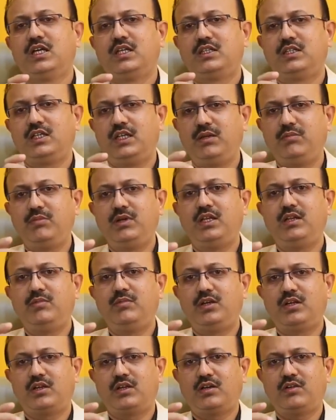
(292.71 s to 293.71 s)
3
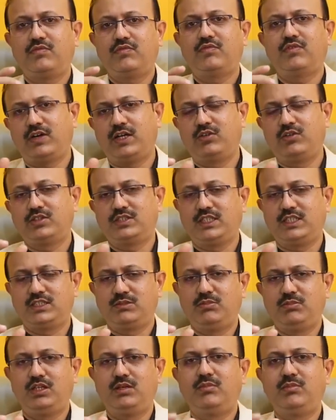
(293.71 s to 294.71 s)
millimeter of 5 to 6
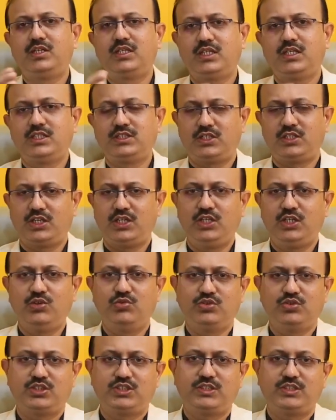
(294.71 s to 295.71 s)
millimeter is
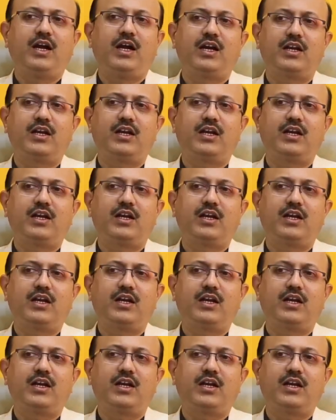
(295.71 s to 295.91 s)
reduced.